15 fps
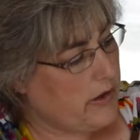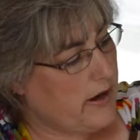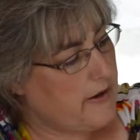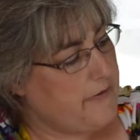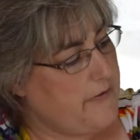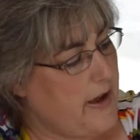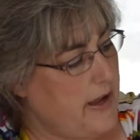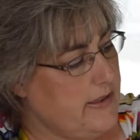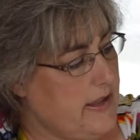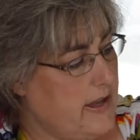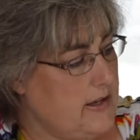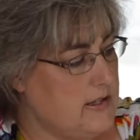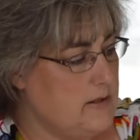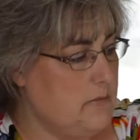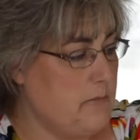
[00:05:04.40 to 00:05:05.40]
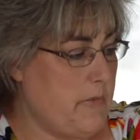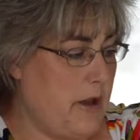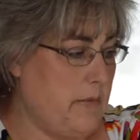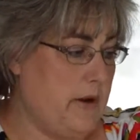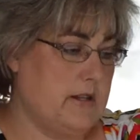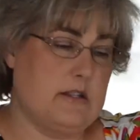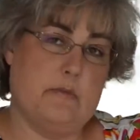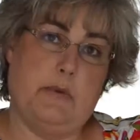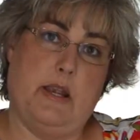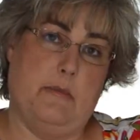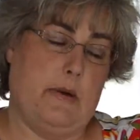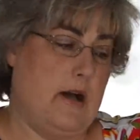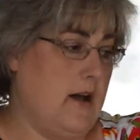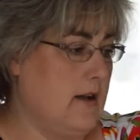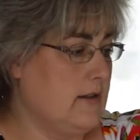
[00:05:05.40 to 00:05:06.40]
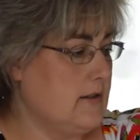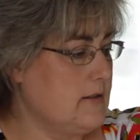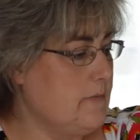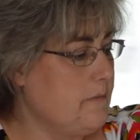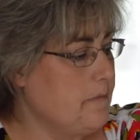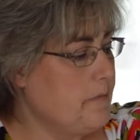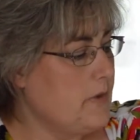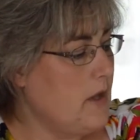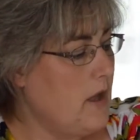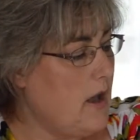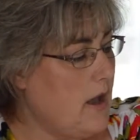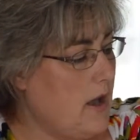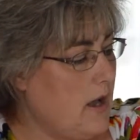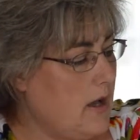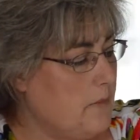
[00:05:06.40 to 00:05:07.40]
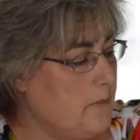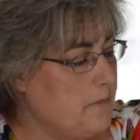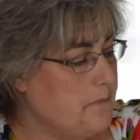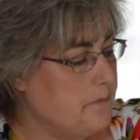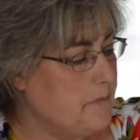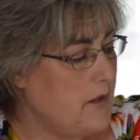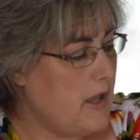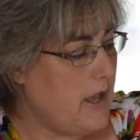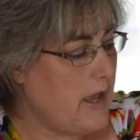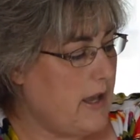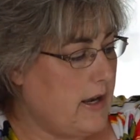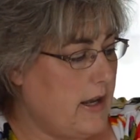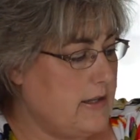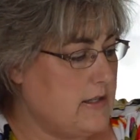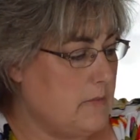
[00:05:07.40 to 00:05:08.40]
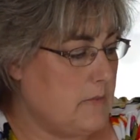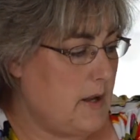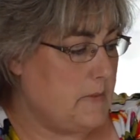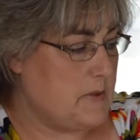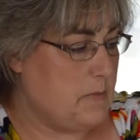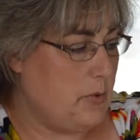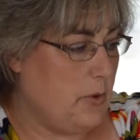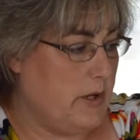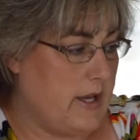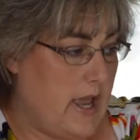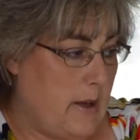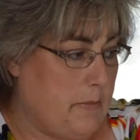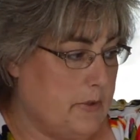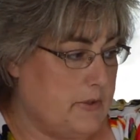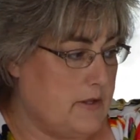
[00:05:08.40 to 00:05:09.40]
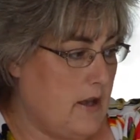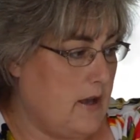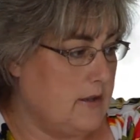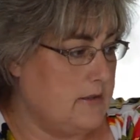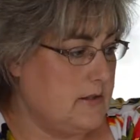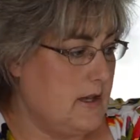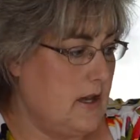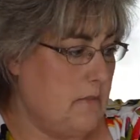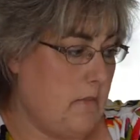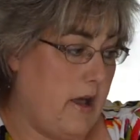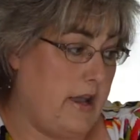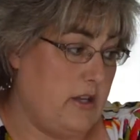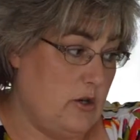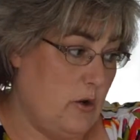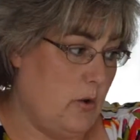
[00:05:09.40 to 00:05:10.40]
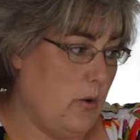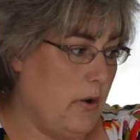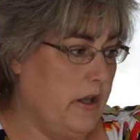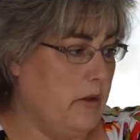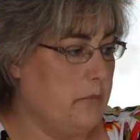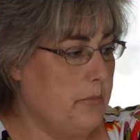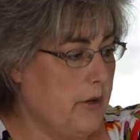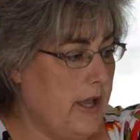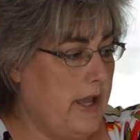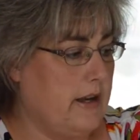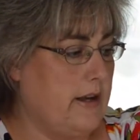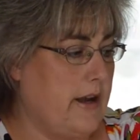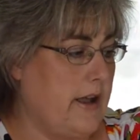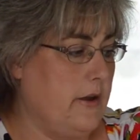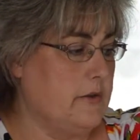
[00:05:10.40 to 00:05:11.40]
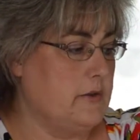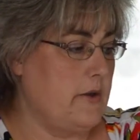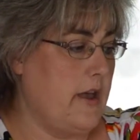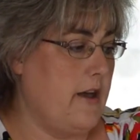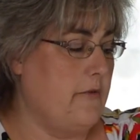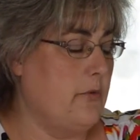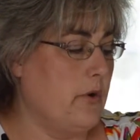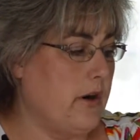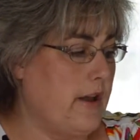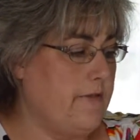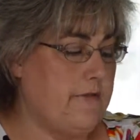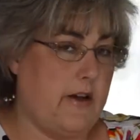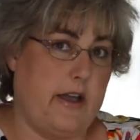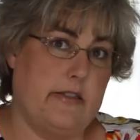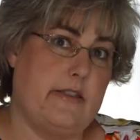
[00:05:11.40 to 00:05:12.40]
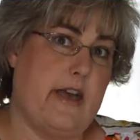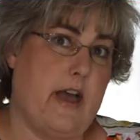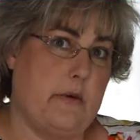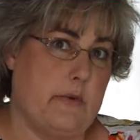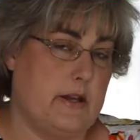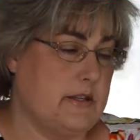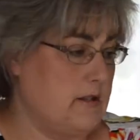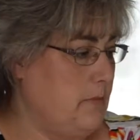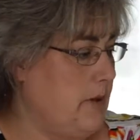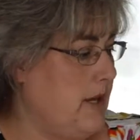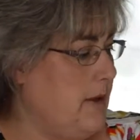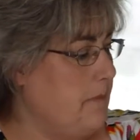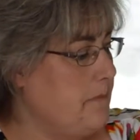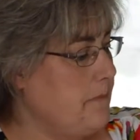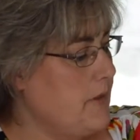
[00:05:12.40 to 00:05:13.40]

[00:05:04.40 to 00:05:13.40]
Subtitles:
I find that is my recipe box. And I sometimes put applesauce in my no oil bread, and I also have where I find that recipe.